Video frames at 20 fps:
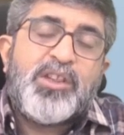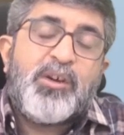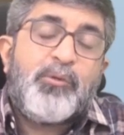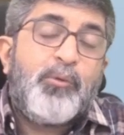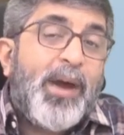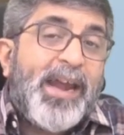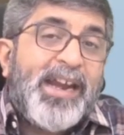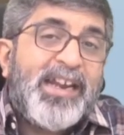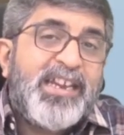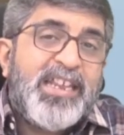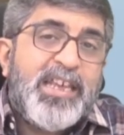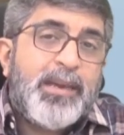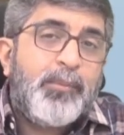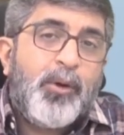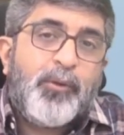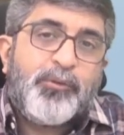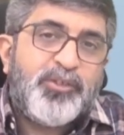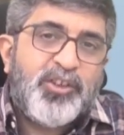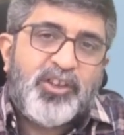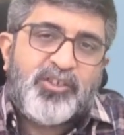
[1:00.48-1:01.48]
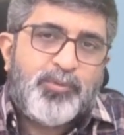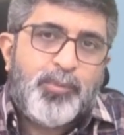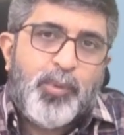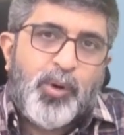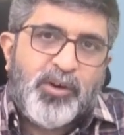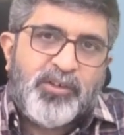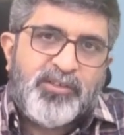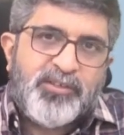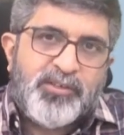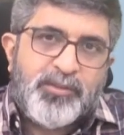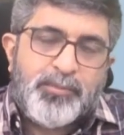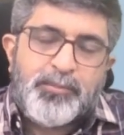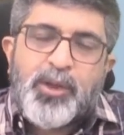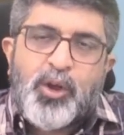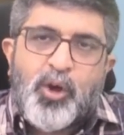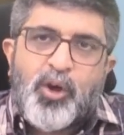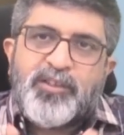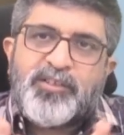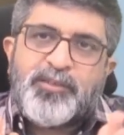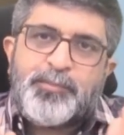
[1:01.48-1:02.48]
the Y T M of such bonds,
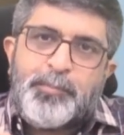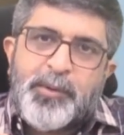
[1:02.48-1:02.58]
because